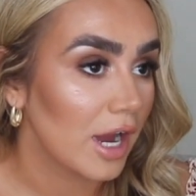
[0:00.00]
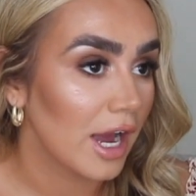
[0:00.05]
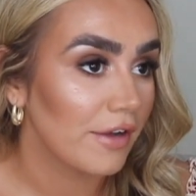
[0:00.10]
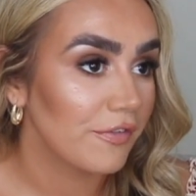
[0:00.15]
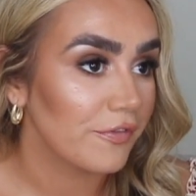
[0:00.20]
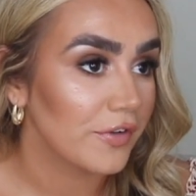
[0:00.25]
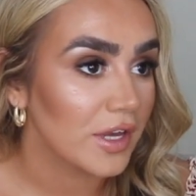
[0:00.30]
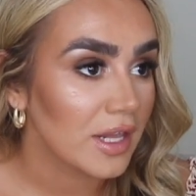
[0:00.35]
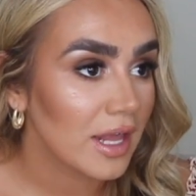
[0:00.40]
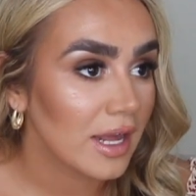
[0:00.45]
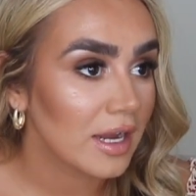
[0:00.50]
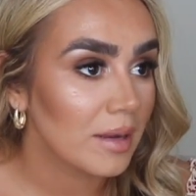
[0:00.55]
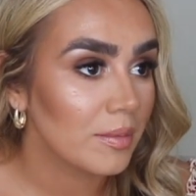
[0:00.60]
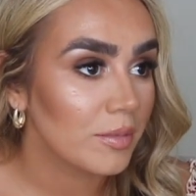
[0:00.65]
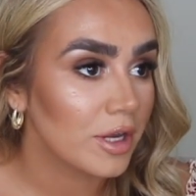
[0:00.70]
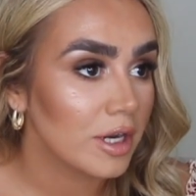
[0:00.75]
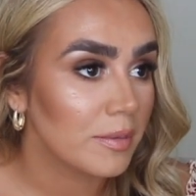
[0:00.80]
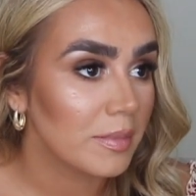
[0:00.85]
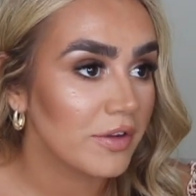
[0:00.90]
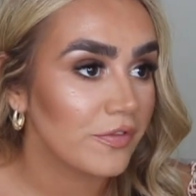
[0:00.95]
I feel like I'm
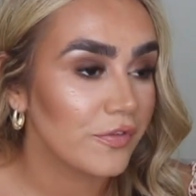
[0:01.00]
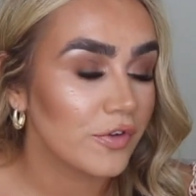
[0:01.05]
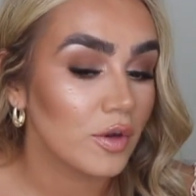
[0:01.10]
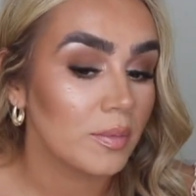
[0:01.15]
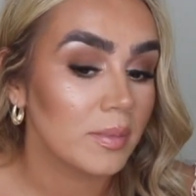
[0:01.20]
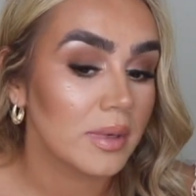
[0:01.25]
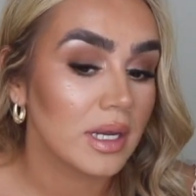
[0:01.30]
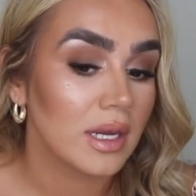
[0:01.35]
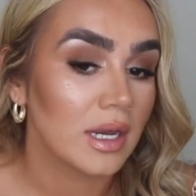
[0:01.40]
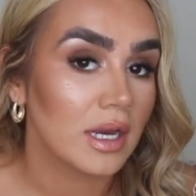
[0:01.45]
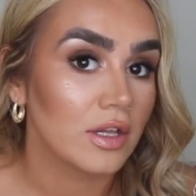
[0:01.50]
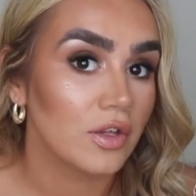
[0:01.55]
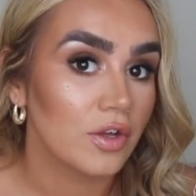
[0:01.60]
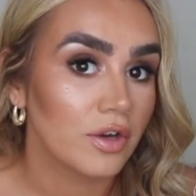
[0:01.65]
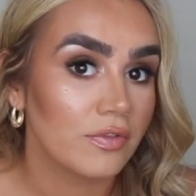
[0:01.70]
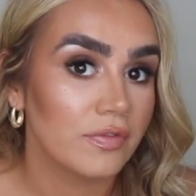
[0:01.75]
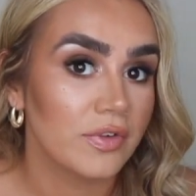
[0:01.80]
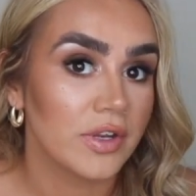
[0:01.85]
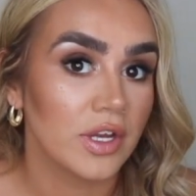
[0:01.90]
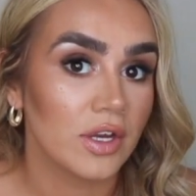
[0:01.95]
going to be filming a
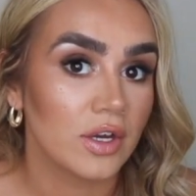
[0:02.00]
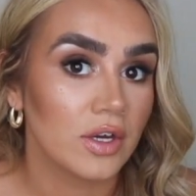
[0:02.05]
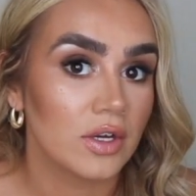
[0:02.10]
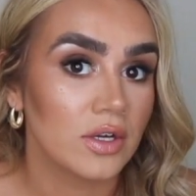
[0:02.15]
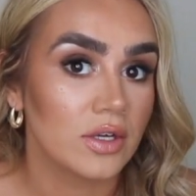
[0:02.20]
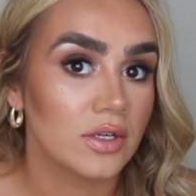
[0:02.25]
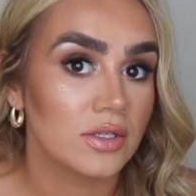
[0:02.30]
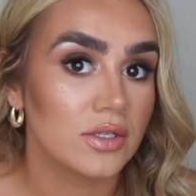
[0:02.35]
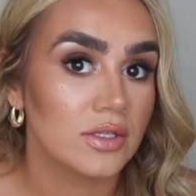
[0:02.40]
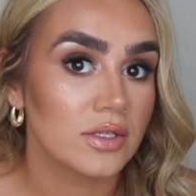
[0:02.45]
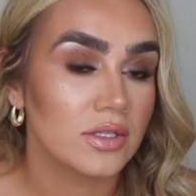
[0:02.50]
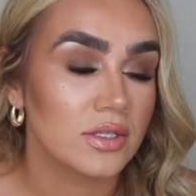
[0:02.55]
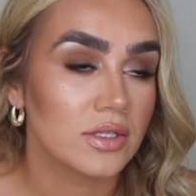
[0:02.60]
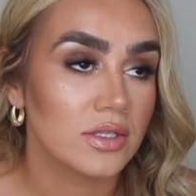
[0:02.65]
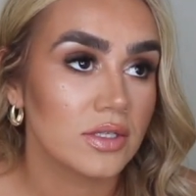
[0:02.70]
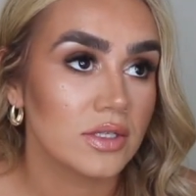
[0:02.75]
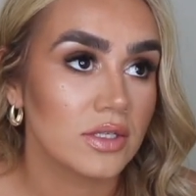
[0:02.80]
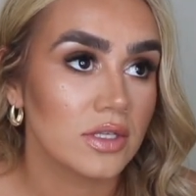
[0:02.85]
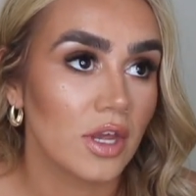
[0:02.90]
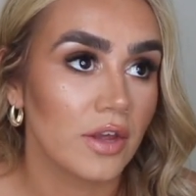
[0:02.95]
lot of videos